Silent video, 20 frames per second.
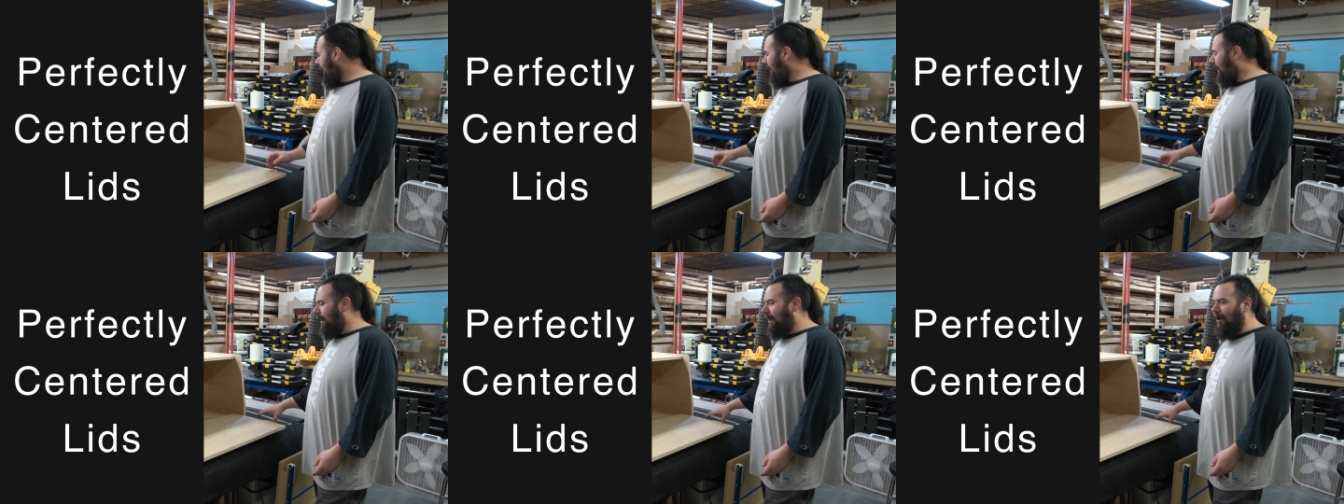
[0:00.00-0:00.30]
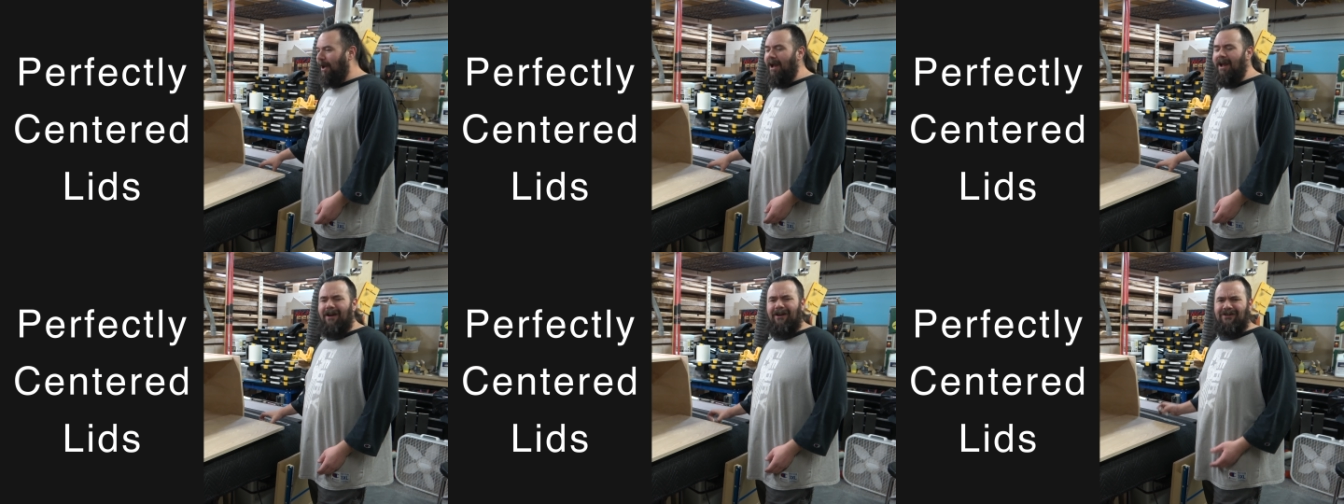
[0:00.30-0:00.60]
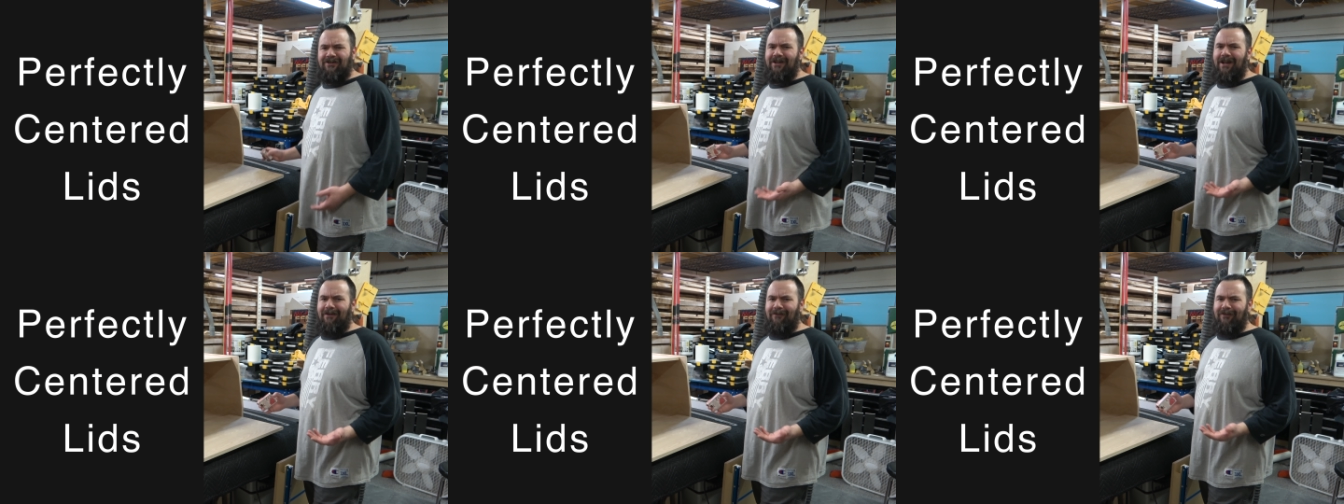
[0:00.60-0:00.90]
Uh, I
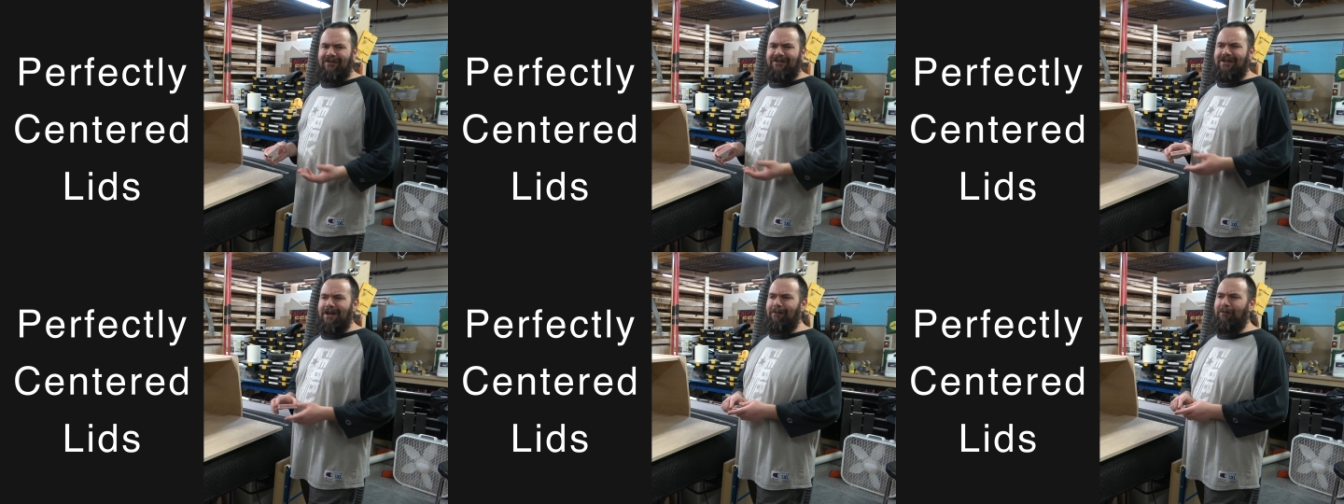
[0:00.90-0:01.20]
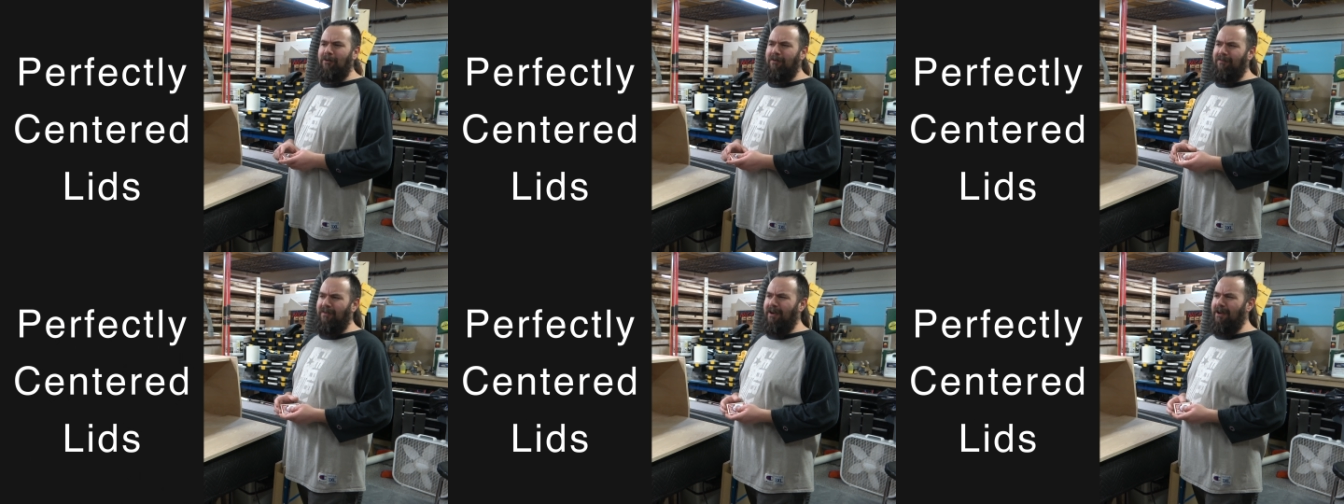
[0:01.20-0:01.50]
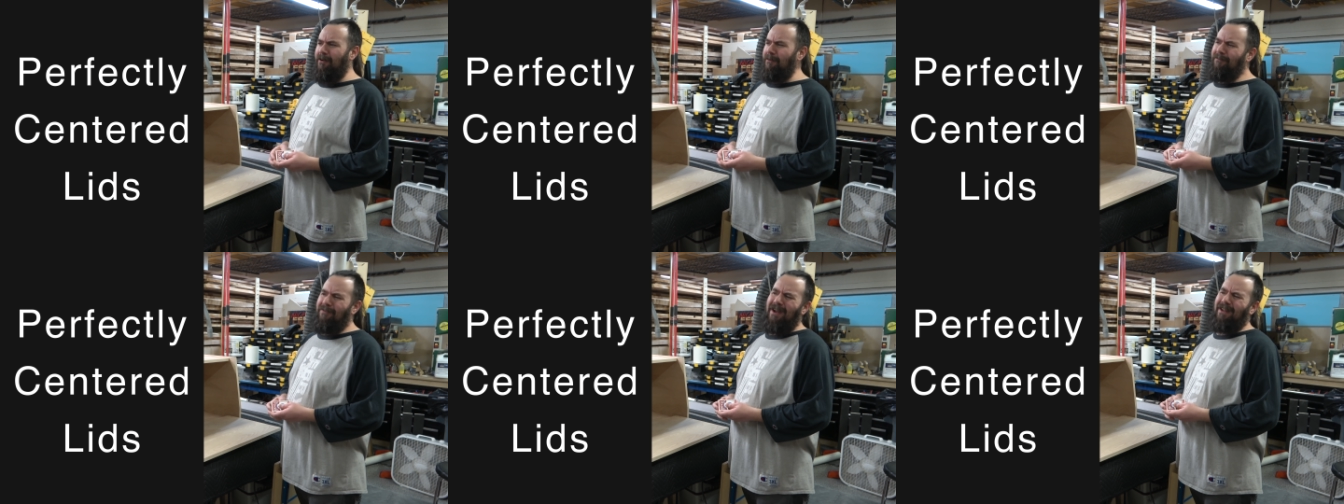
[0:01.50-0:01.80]
actually have a separate
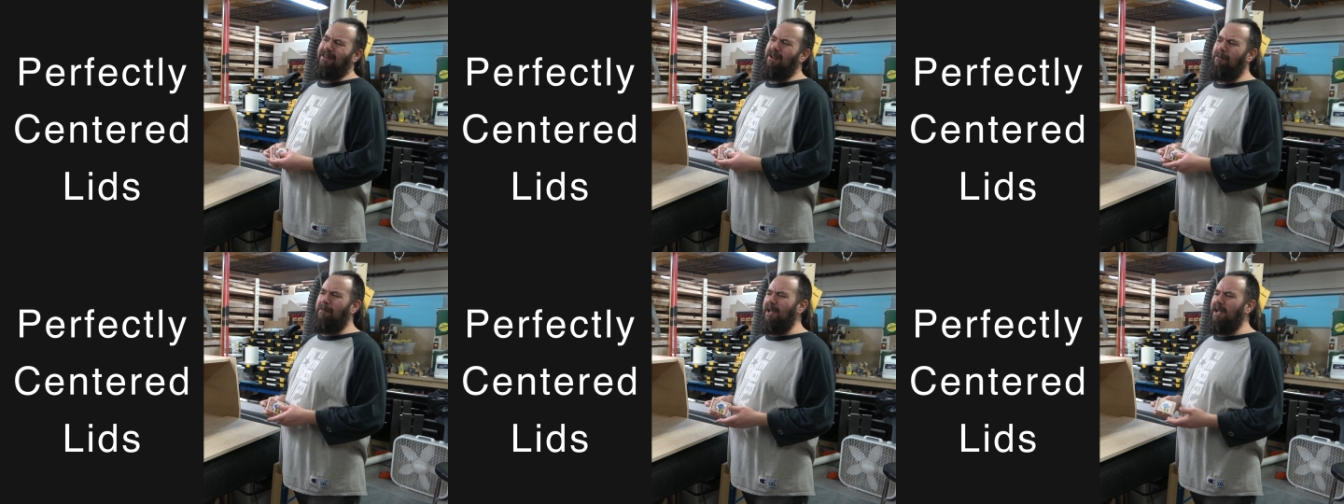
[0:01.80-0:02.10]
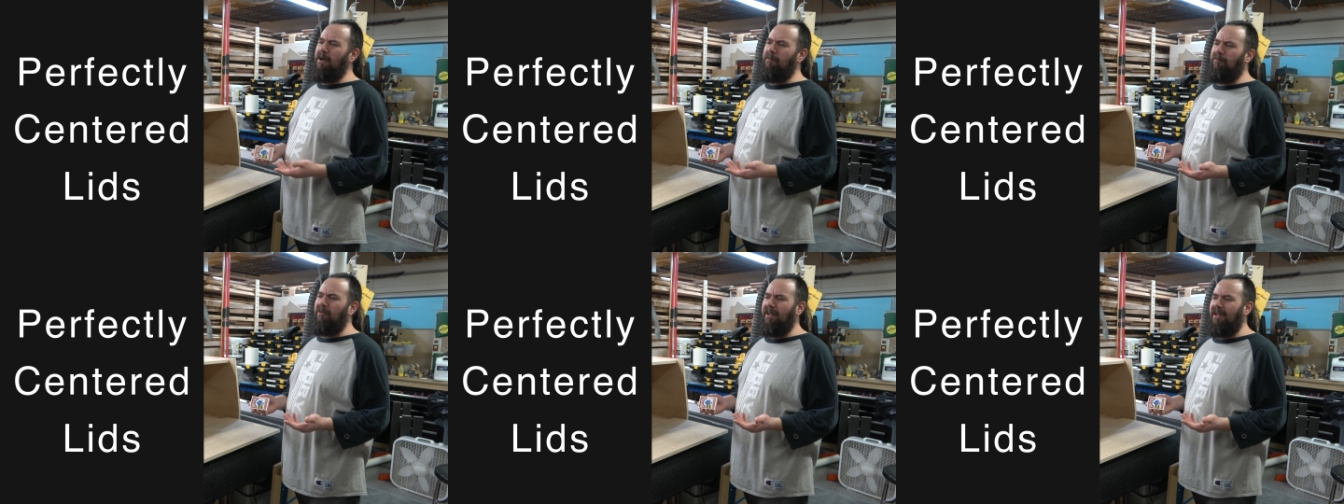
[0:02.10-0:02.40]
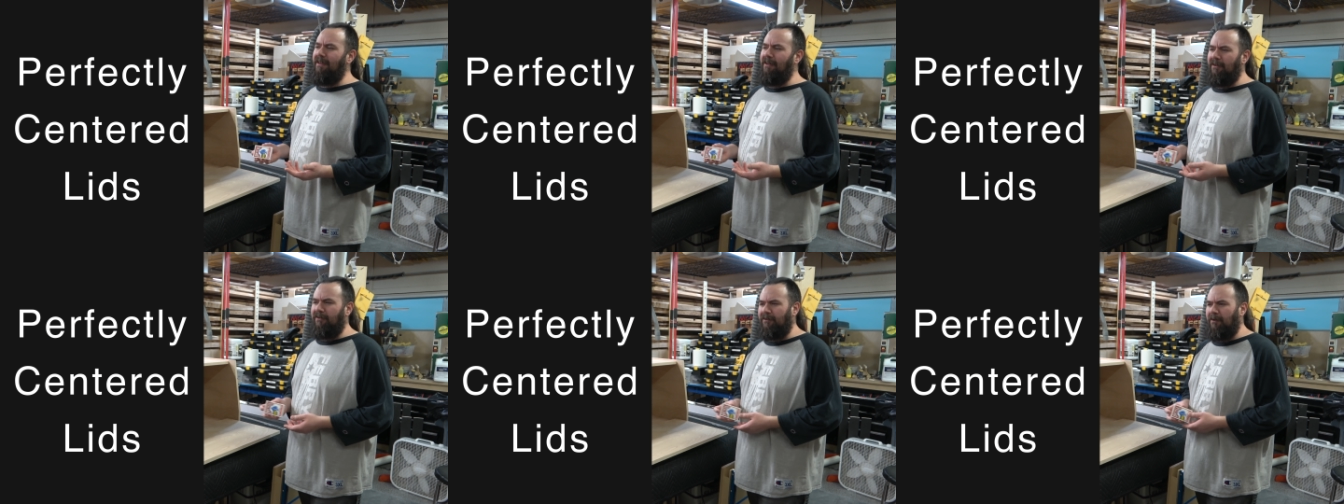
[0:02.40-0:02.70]
video. In fact, I'll make a
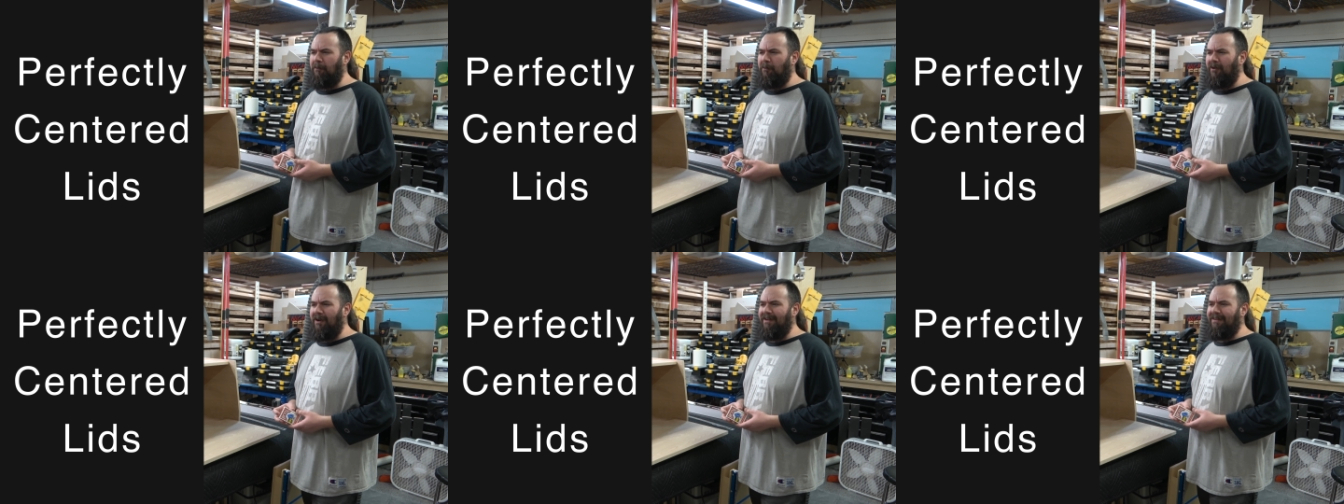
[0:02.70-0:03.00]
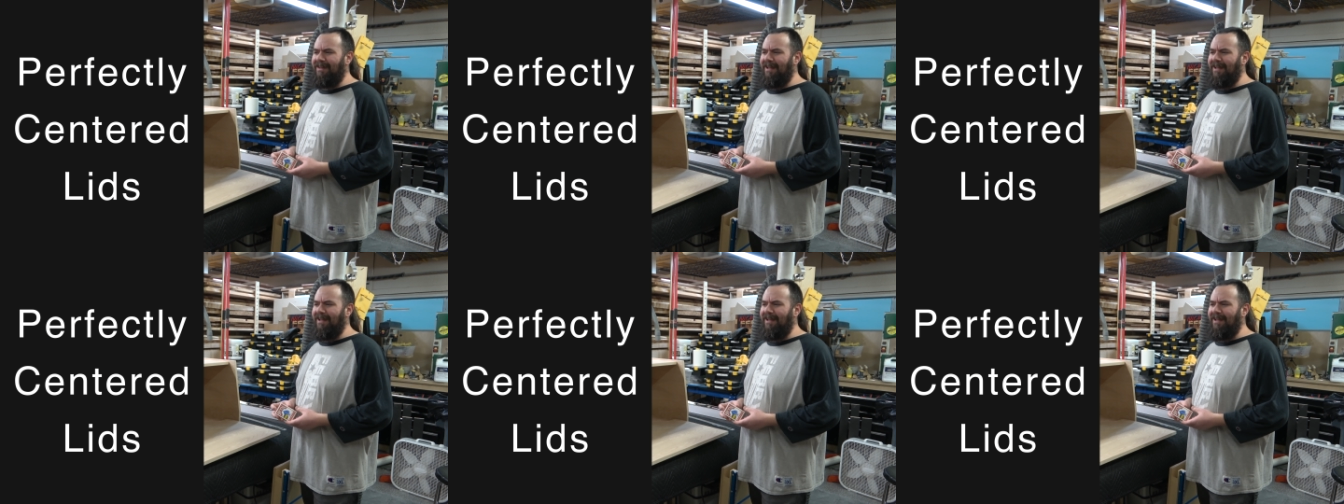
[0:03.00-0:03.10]
playlist to put at